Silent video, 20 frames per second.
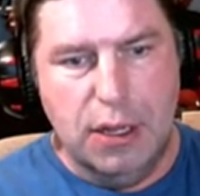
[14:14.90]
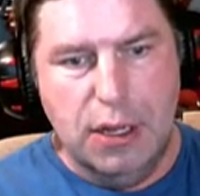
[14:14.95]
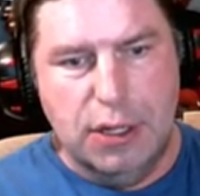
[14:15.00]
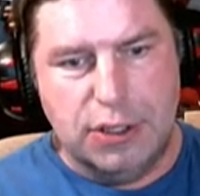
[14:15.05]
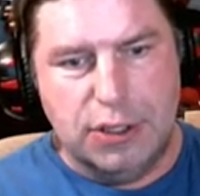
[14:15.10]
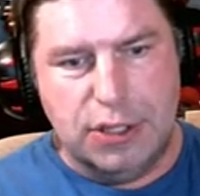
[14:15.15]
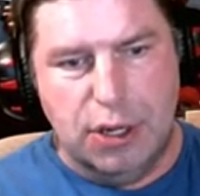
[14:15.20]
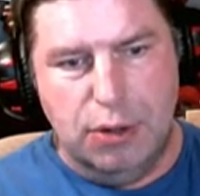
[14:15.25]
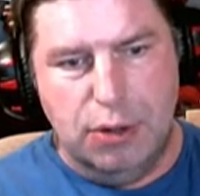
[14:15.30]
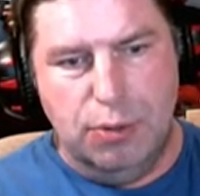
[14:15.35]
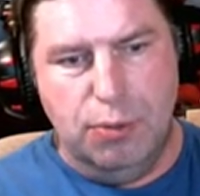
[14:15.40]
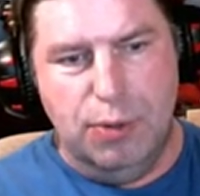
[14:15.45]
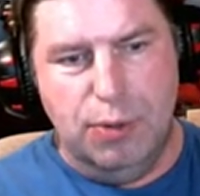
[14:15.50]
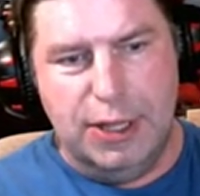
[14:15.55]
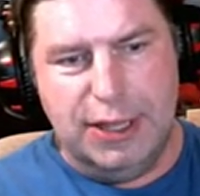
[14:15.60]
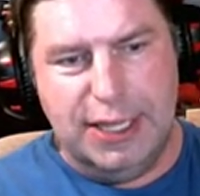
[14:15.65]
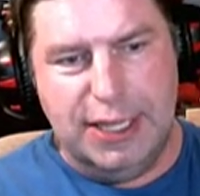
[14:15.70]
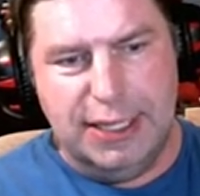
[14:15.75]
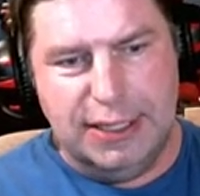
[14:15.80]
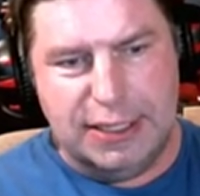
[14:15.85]
So
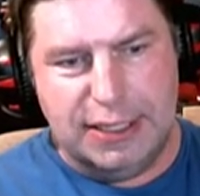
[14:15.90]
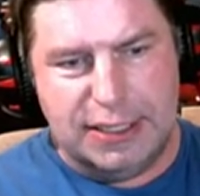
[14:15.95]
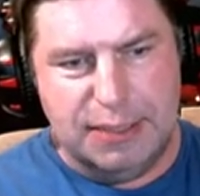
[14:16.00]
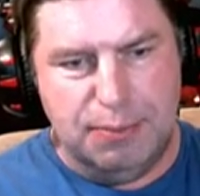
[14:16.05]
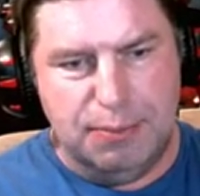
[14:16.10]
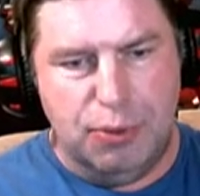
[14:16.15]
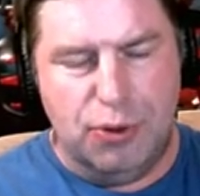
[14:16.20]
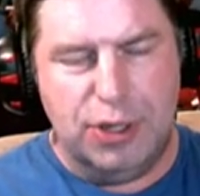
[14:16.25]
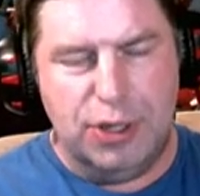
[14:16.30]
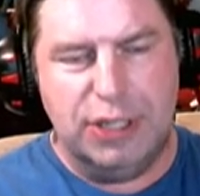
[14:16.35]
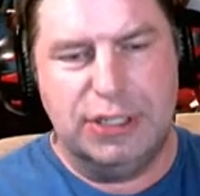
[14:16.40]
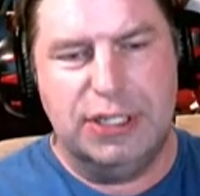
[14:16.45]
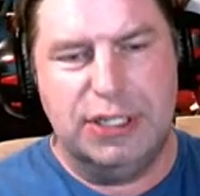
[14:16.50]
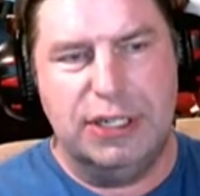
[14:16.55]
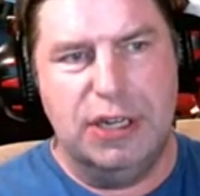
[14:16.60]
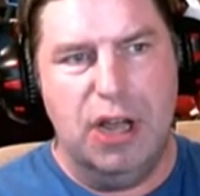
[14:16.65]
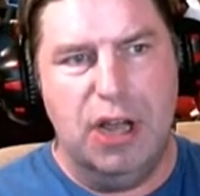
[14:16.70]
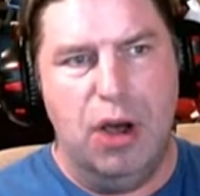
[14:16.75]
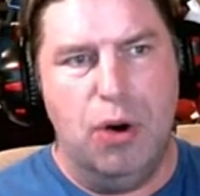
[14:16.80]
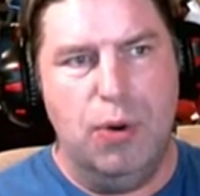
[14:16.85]
one thing that's important to
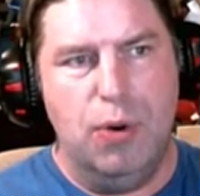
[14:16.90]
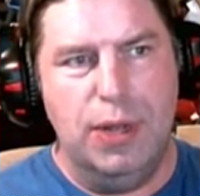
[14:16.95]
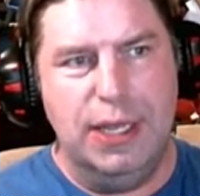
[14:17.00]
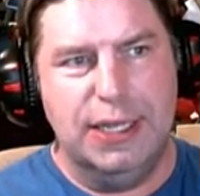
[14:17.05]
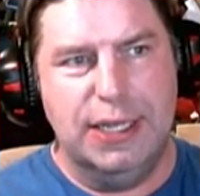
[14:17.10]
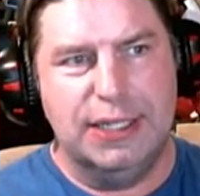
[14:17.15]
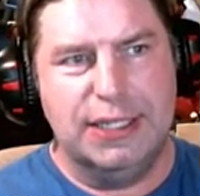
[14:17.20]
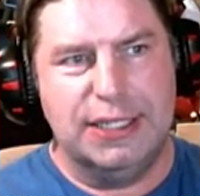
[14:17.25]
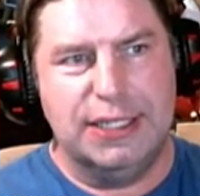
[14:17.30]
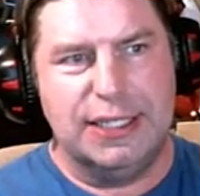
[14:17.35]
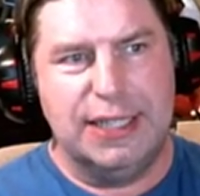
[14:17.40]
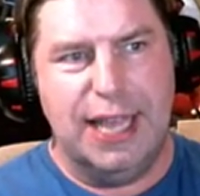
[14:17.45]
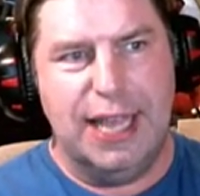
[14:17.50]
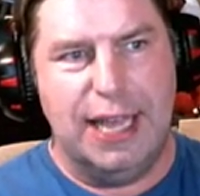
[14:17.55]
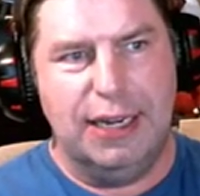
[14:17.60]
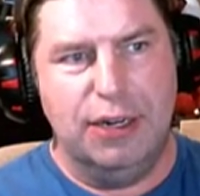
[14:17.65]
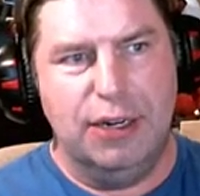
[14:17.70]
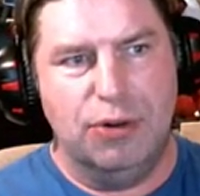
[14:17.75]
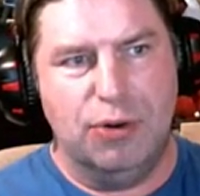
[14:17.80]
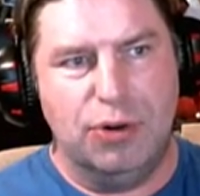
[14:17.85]
know is
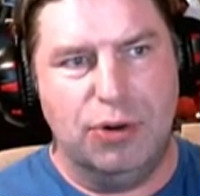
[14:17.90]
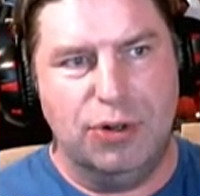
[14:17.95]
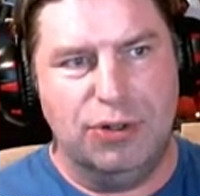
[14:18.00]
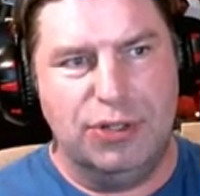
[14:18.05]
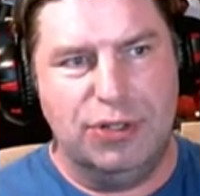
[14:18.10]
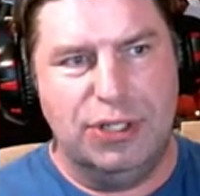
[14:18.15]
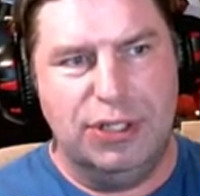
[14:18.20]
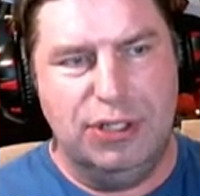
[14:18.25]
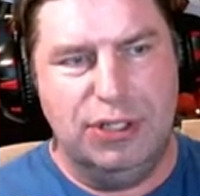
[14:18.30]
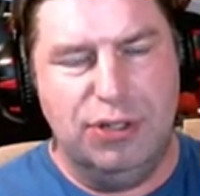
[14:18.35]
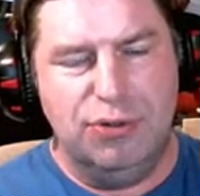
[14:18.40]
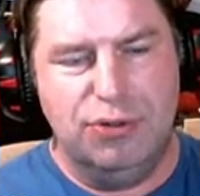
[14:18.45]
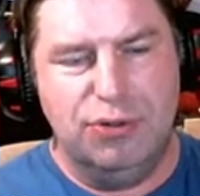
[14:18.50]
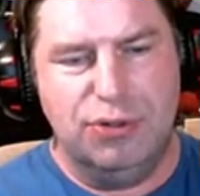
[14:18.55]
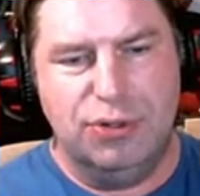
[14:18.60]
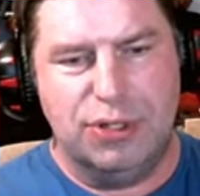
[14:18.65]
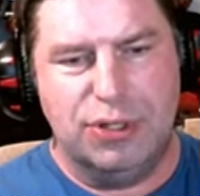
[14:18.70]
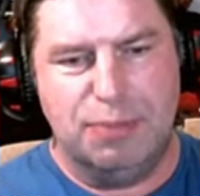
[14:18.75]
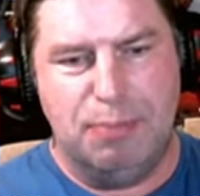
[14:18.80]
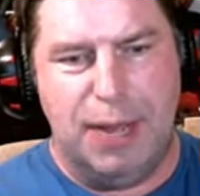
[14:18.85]
that in order to
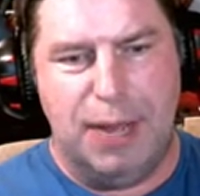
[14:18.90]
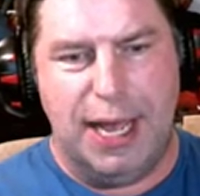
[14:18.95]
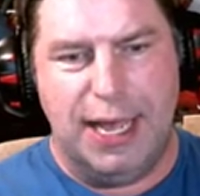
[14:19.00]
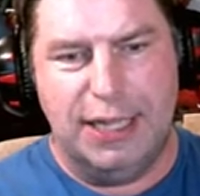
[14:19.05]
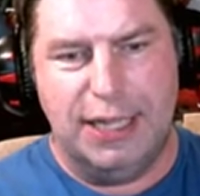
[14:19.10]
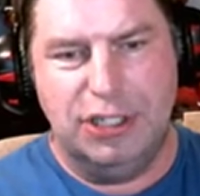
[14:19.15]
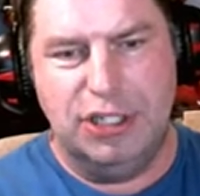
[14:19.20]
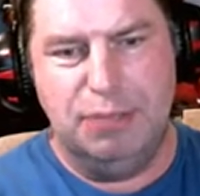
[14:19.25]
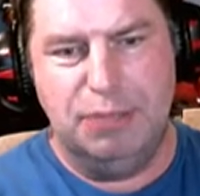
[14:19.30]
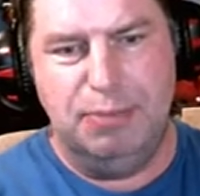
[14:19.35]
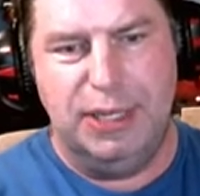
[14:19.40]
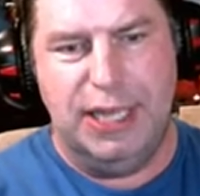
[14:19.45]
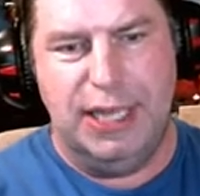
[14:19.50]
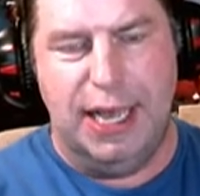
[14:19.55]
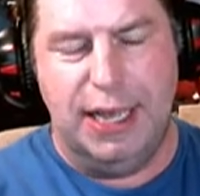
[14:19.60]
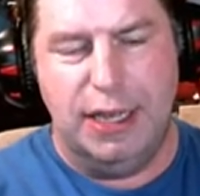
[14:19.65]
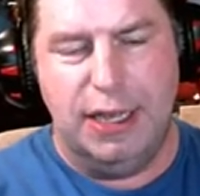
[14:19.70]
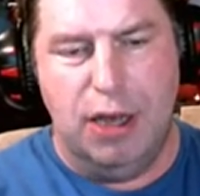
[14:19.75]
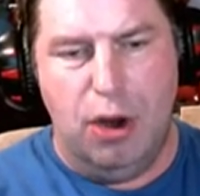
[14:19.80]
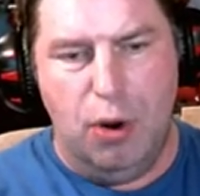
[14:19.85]
use Pi
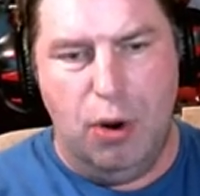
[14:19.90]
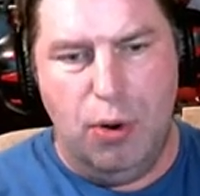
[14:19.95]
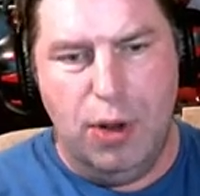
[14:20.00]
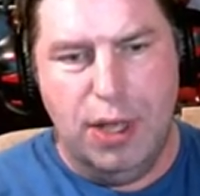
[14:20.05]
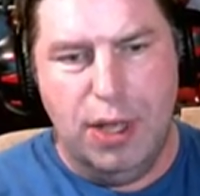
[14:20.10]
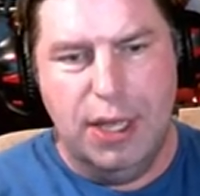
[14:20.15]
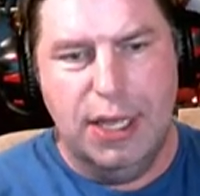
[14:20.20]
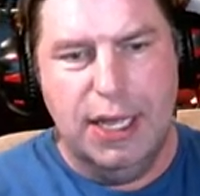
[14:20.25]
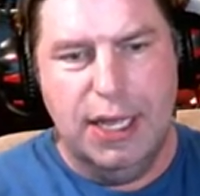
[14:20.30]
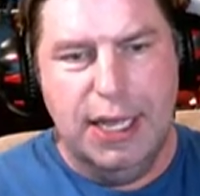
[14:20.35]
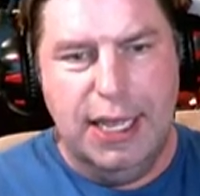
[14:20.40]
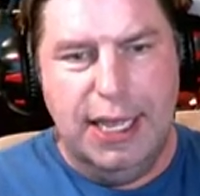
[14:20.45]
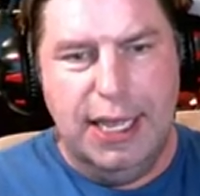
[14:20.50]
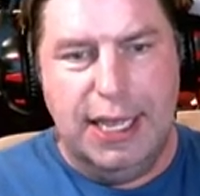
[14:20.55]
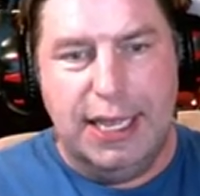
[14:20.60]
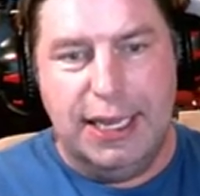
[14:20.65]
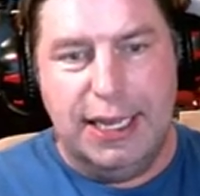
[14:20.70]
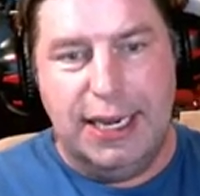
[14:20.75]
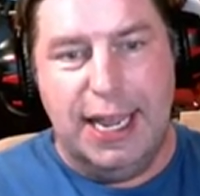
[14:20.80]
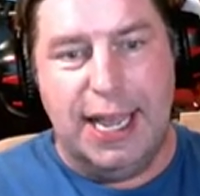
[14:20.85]
GPIO,
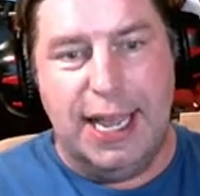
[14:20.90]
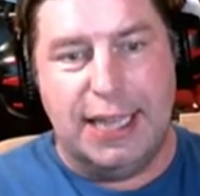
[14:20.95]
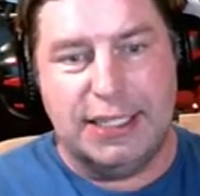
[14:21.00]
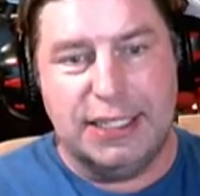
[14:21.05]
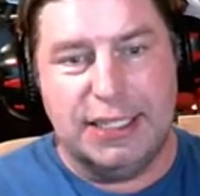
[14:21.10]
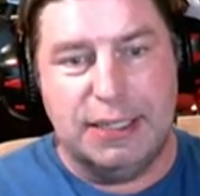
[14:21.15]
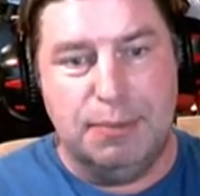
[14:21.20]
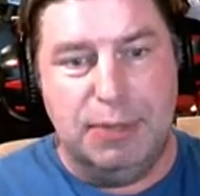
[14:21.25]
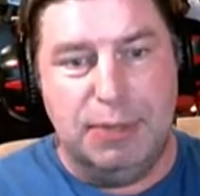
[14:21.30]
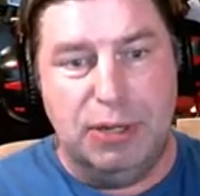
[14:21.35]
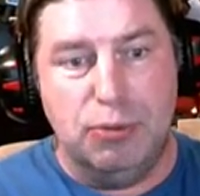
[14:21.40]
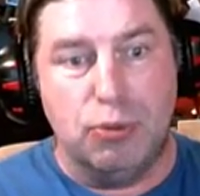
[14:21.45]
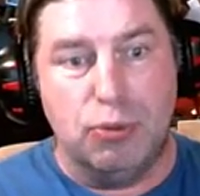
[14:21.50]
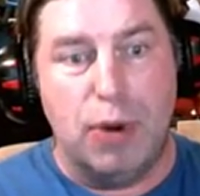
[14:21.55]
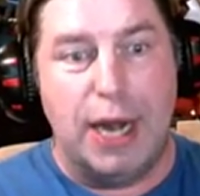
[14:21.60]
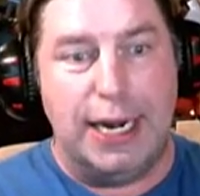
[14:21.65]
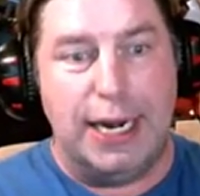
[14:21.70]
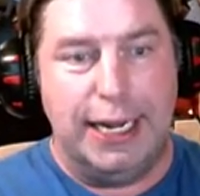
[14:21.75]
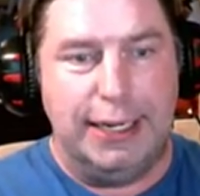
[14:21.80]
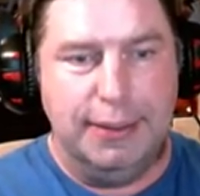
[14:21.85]
it has to be
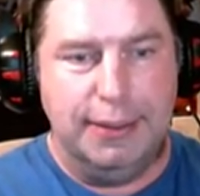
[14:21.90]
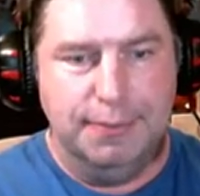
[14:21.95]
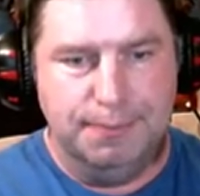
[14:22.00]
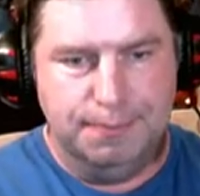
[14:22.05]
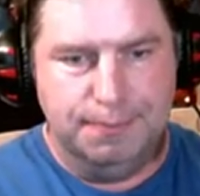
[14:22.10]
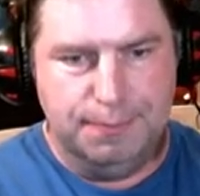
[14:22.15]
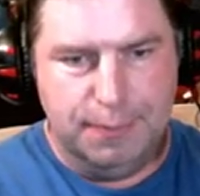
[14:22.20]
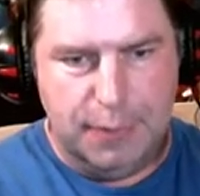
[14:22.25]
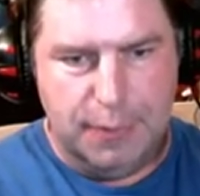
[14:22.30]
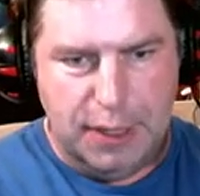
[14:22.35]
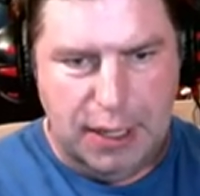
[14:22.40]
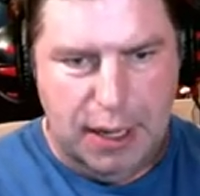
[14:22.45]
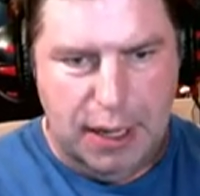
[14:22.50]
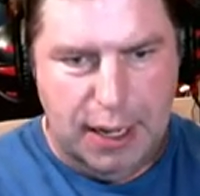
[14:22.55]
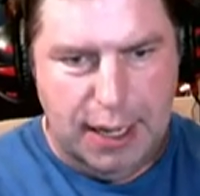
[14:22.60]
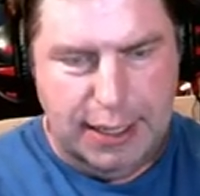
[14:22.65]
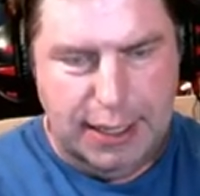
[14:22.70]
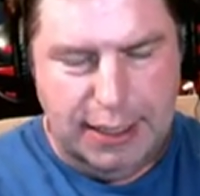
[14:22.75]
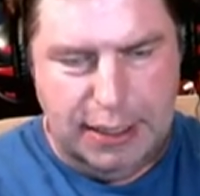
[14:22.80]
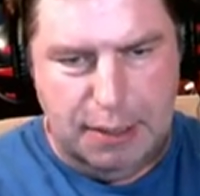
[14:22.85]
running
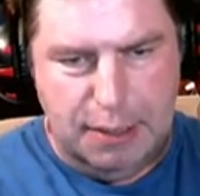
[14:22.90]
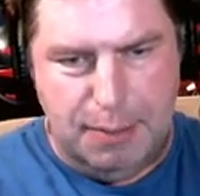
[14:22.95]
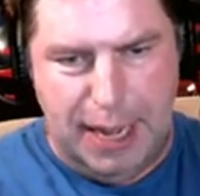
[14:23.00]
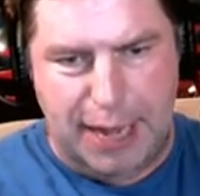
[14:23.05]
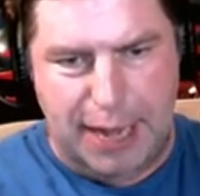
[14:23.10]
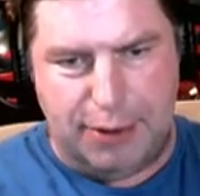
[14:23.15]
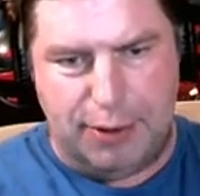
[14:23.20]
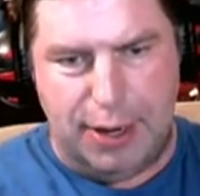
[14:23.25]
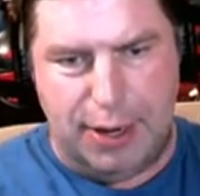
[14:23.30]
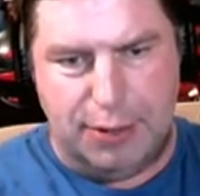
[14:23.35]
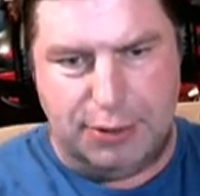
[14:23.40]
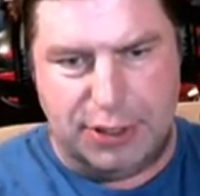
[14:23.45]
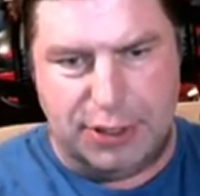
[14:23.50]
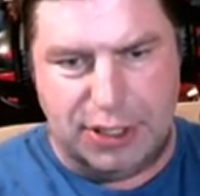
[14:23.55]
uh, in the background.